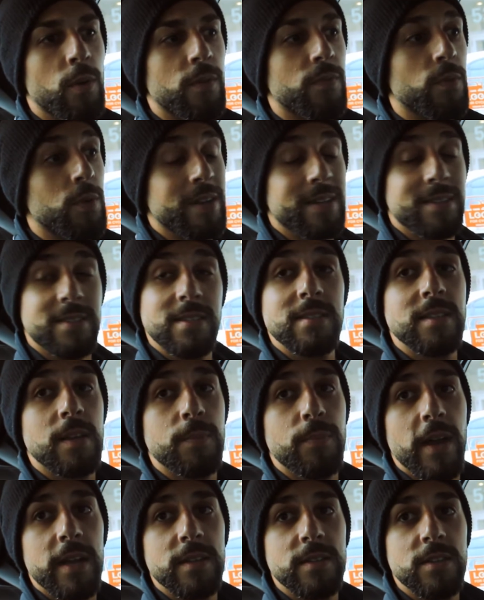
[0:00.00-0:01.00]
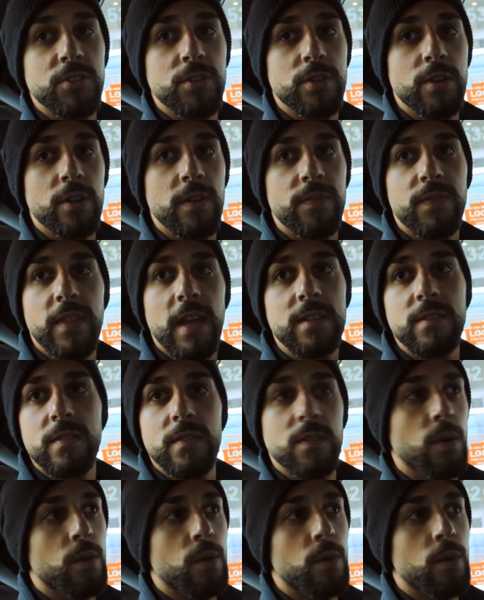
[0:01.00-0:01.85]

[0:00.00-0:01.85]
or for an existing practitioner, if that's